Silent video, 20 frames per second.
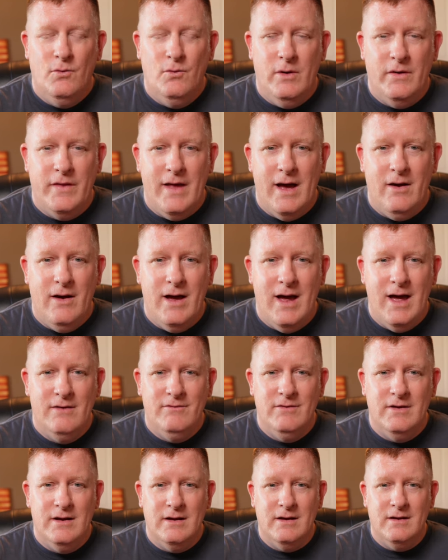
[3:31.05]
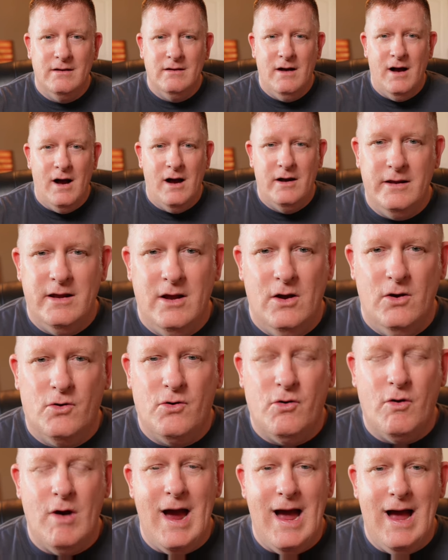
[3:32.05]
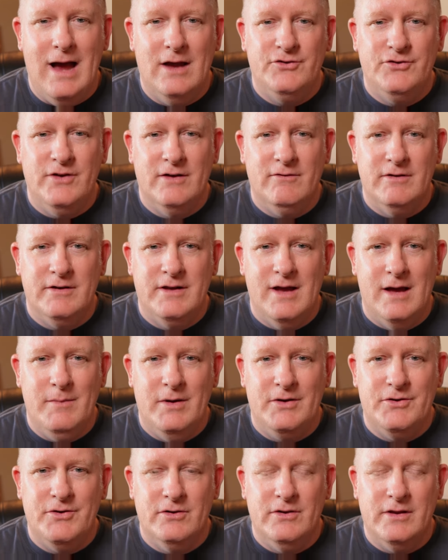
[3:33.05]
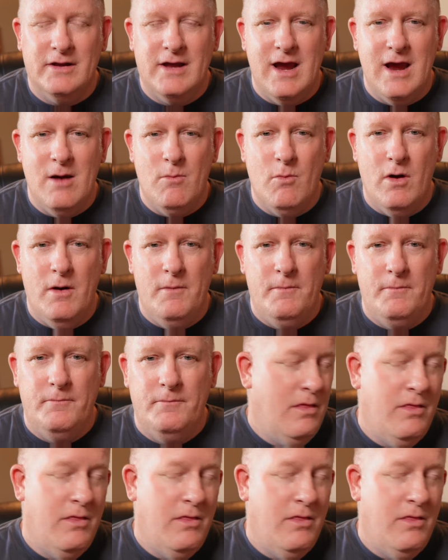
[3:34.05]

without having audio crash every time I turn the camera.